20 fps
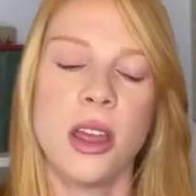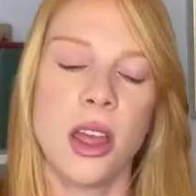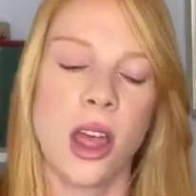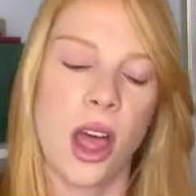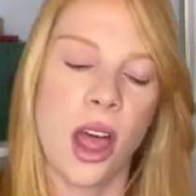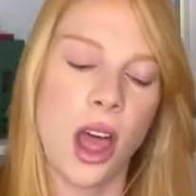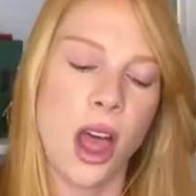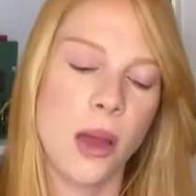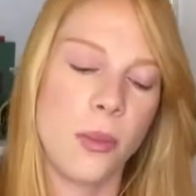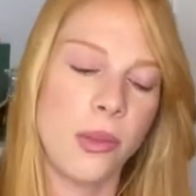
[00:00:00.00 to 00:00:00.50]

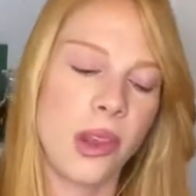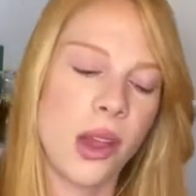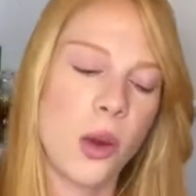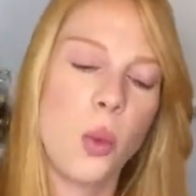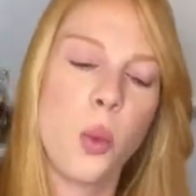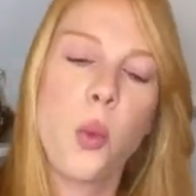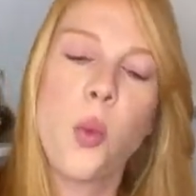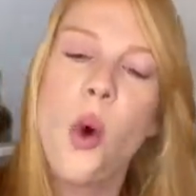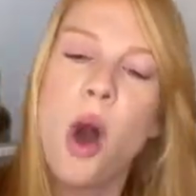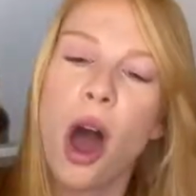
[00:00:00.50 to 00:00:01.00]
like
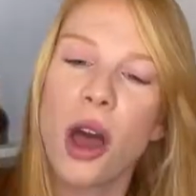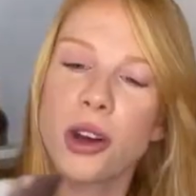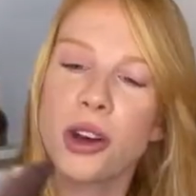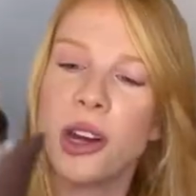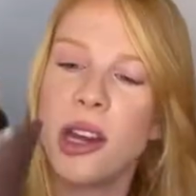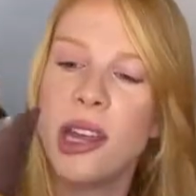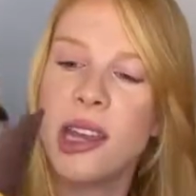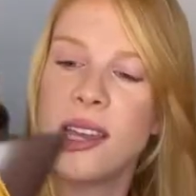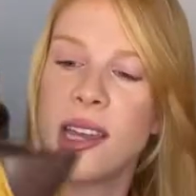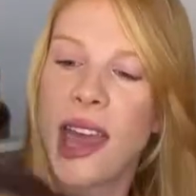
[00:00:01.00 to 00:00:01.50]

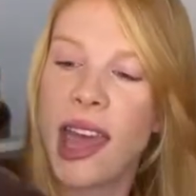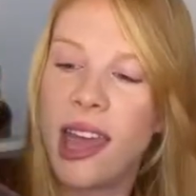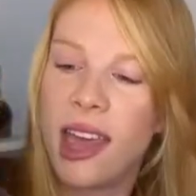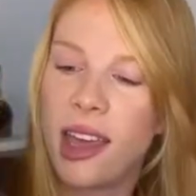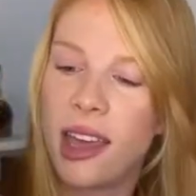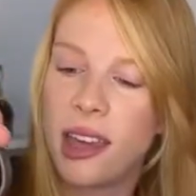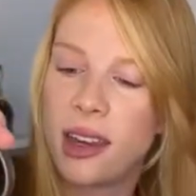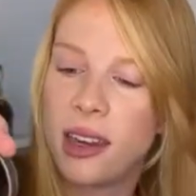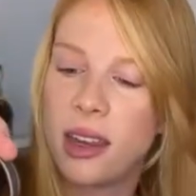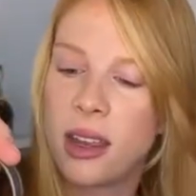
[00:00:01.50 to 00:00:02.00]
watering
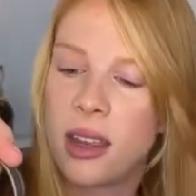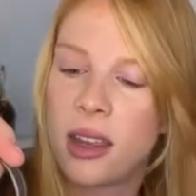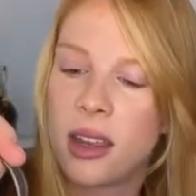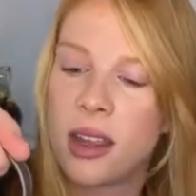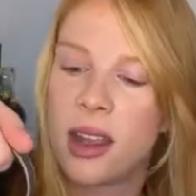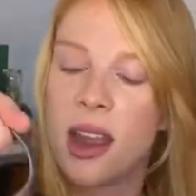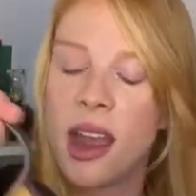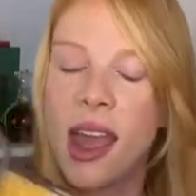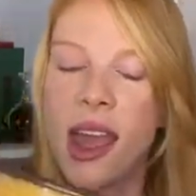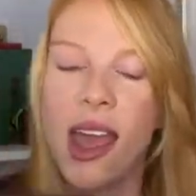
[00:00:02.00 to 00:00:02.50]
can.
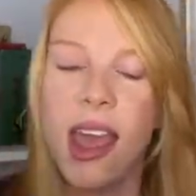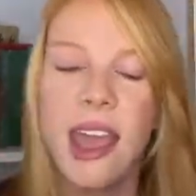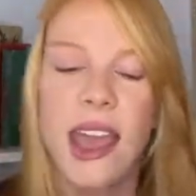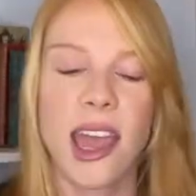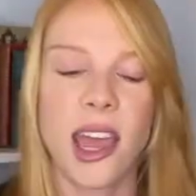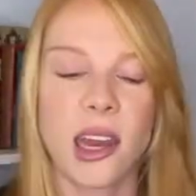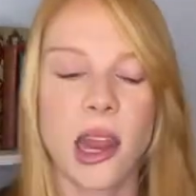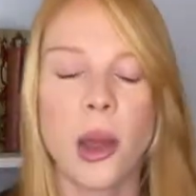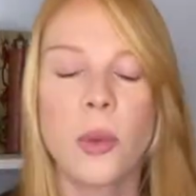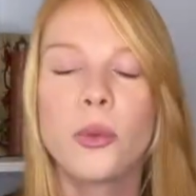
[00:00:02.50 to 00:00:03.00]

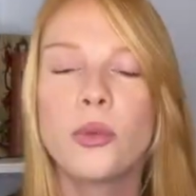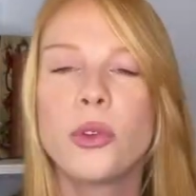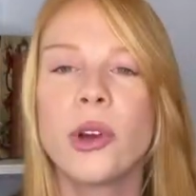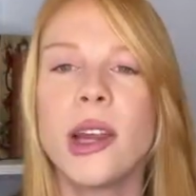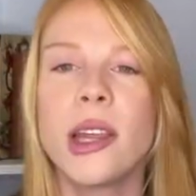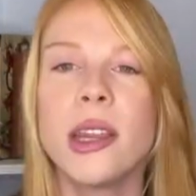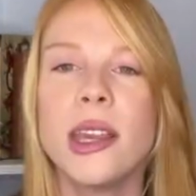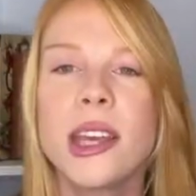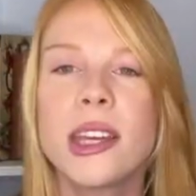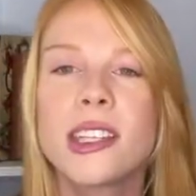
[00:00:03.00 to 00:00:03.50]
And I'm
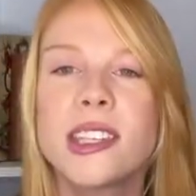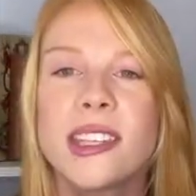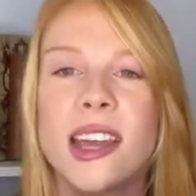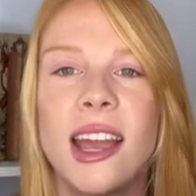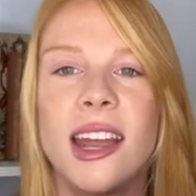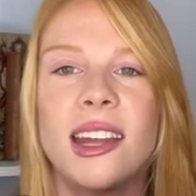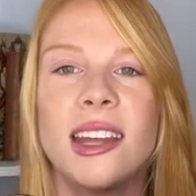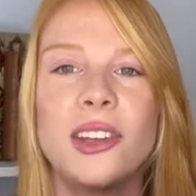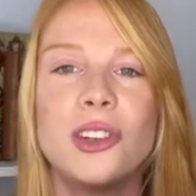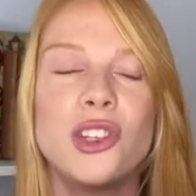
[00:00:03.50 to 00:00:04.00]
really
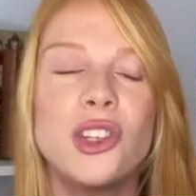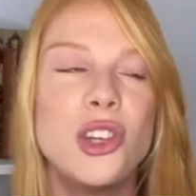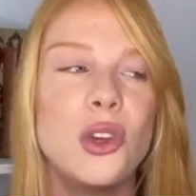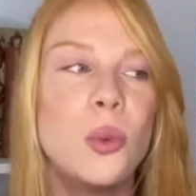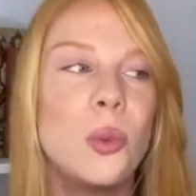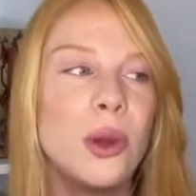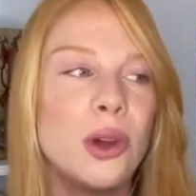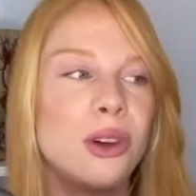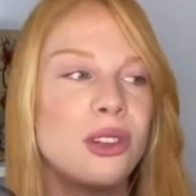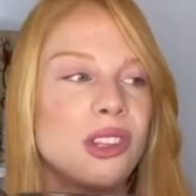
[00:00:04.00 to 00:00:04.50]
excited to
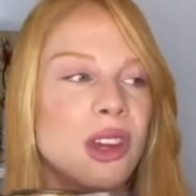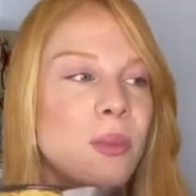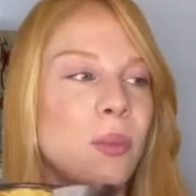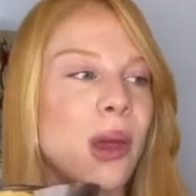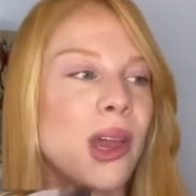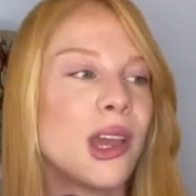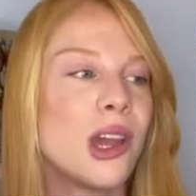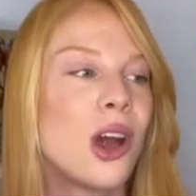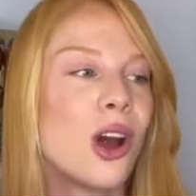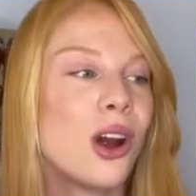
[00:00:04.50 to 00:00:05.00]
build up
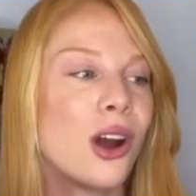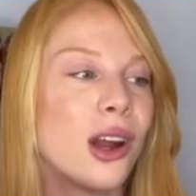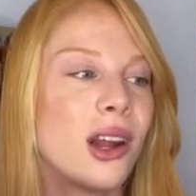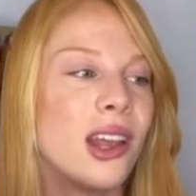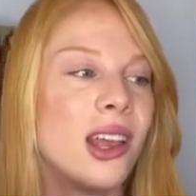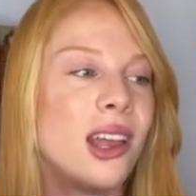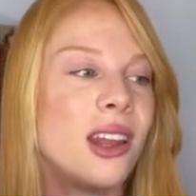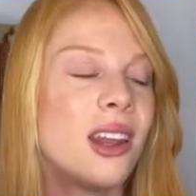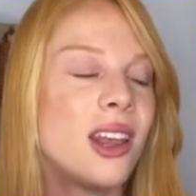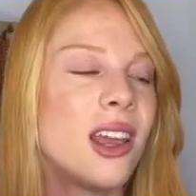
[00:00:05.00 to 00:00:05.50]
my
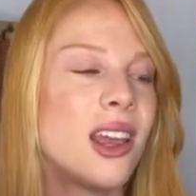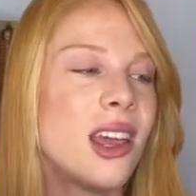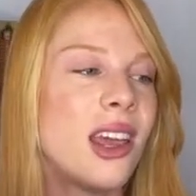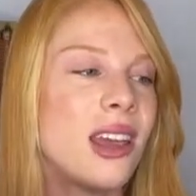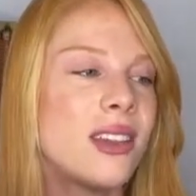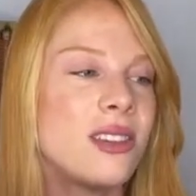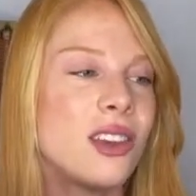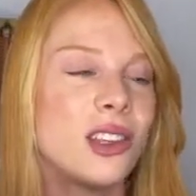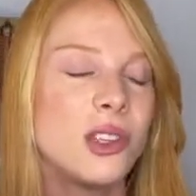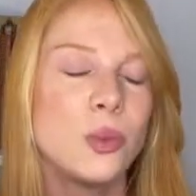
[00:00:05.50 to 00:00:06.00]
garden
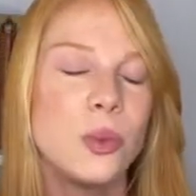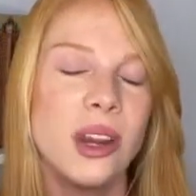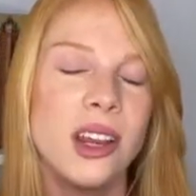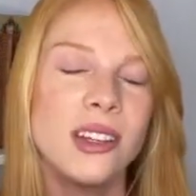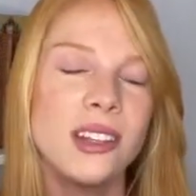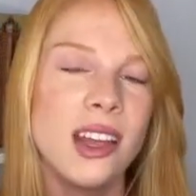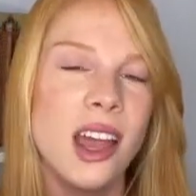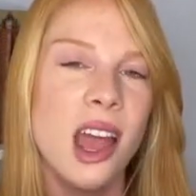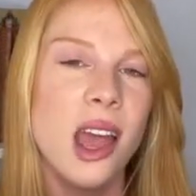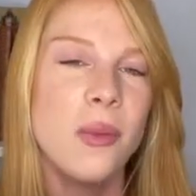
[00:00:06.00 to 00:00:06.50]
in the
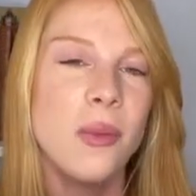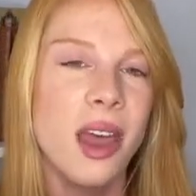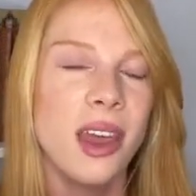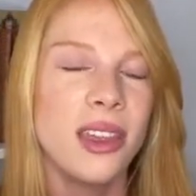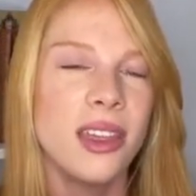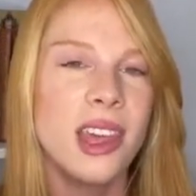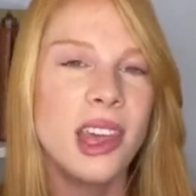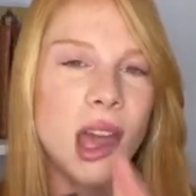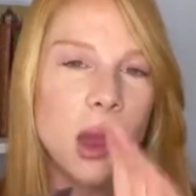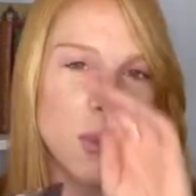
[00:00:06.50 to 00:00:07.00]
springtime. I
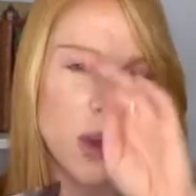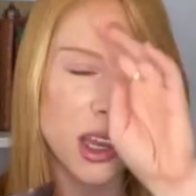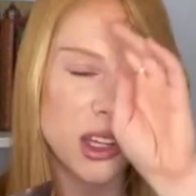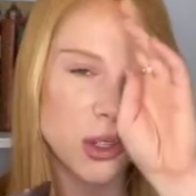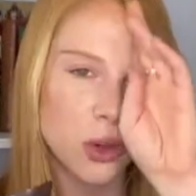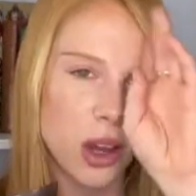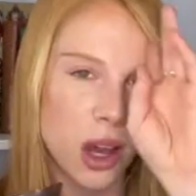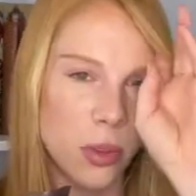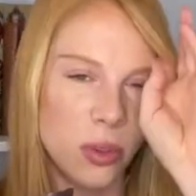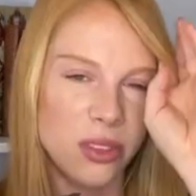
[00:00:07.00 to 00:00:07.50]
think I might
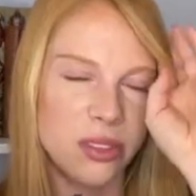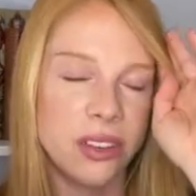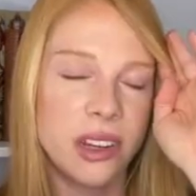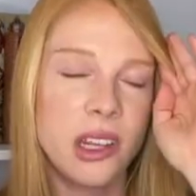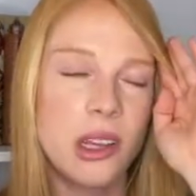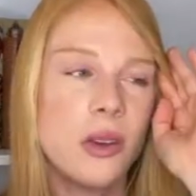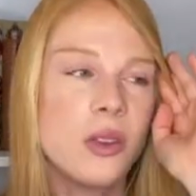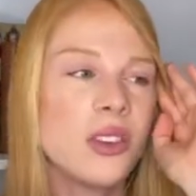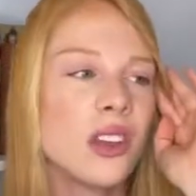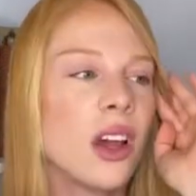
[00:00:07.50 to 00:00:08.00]
do a couple of
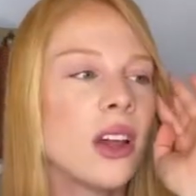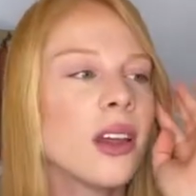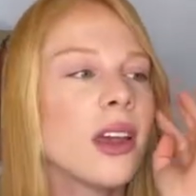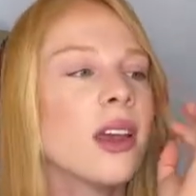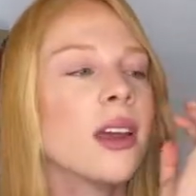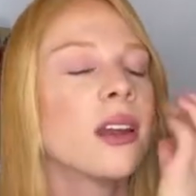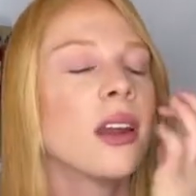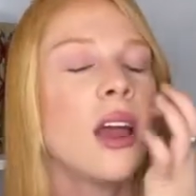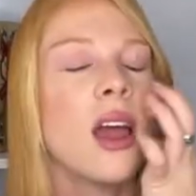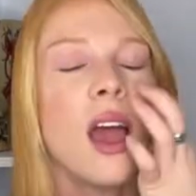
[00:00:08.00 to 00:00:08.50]
videos on
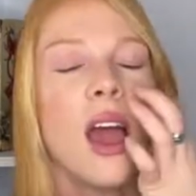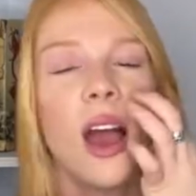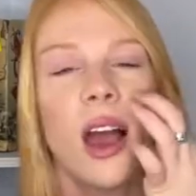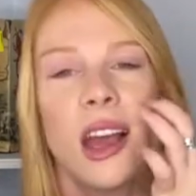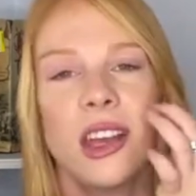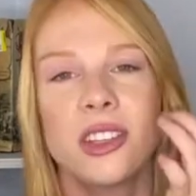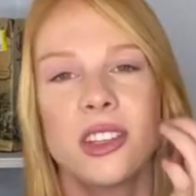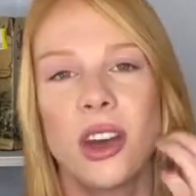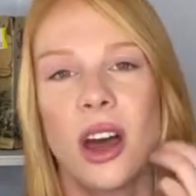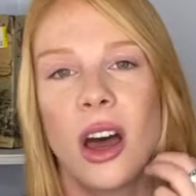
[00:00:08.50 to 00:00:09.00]
it.
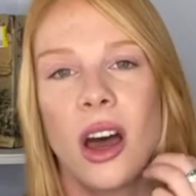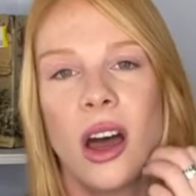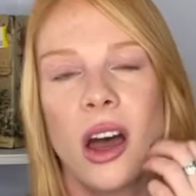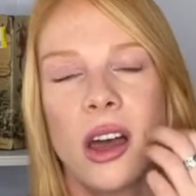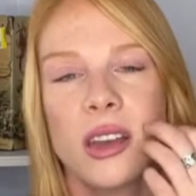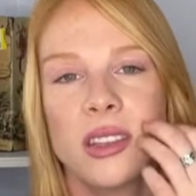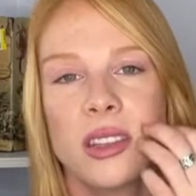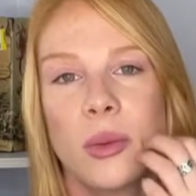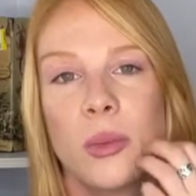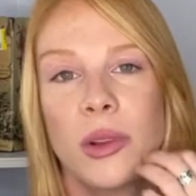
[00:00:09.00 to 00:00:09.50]
I
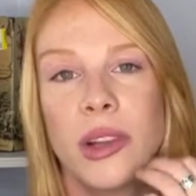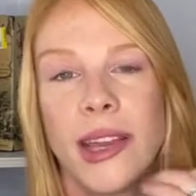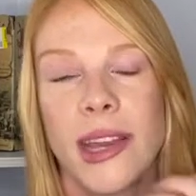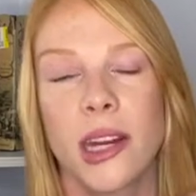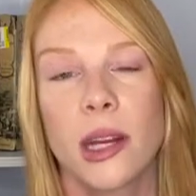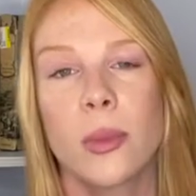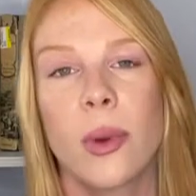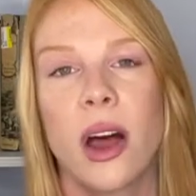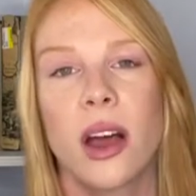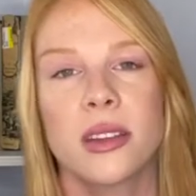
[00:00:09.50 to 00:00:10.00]
saw some
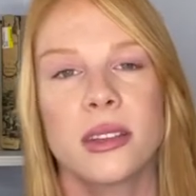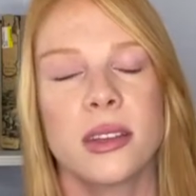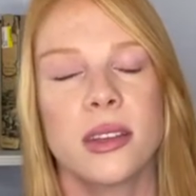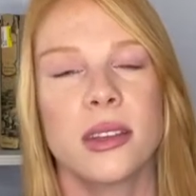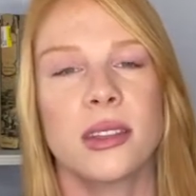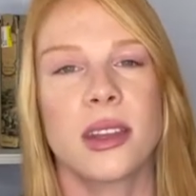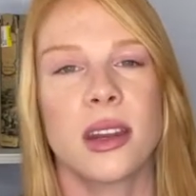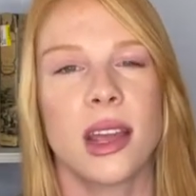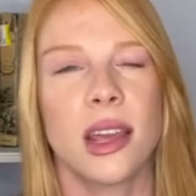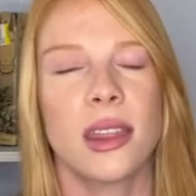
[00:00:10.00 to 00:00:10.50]
planter
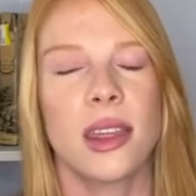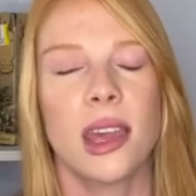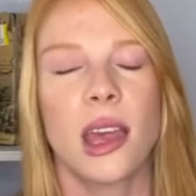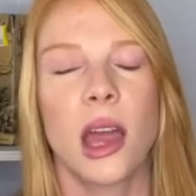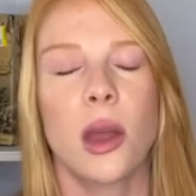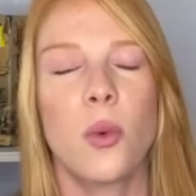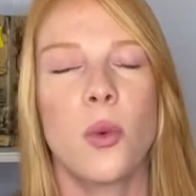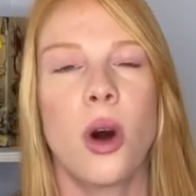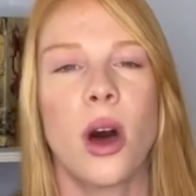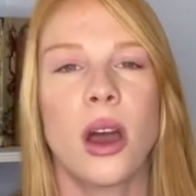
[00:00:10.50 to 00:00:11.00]
boxes that I think
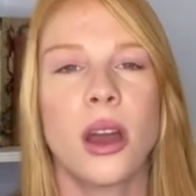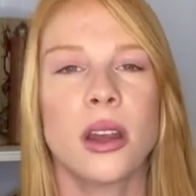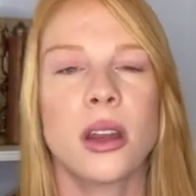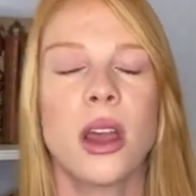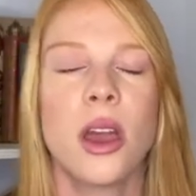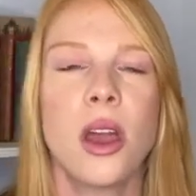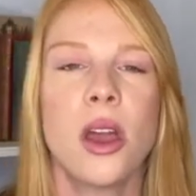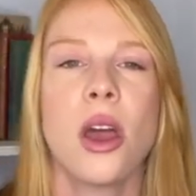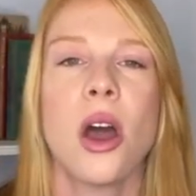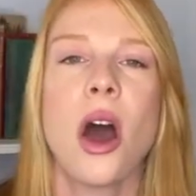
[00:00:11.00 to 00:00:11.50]
I want
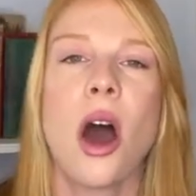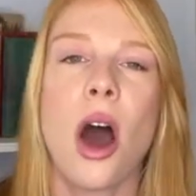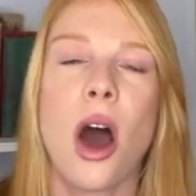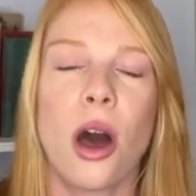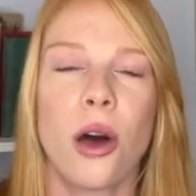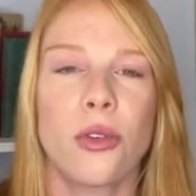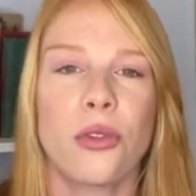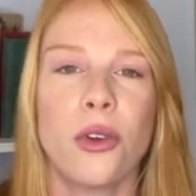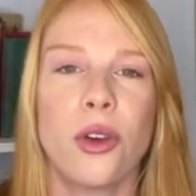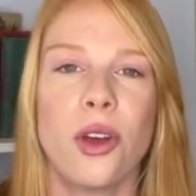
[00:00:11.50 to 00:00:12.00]

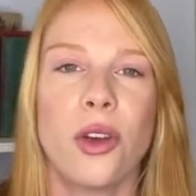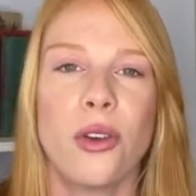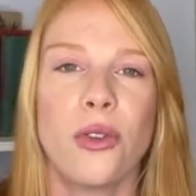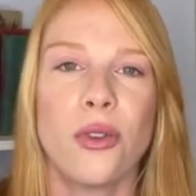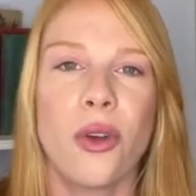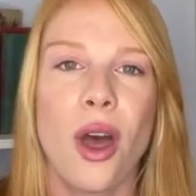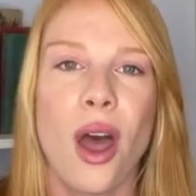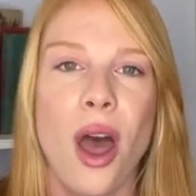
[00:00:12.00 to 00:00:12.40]
off of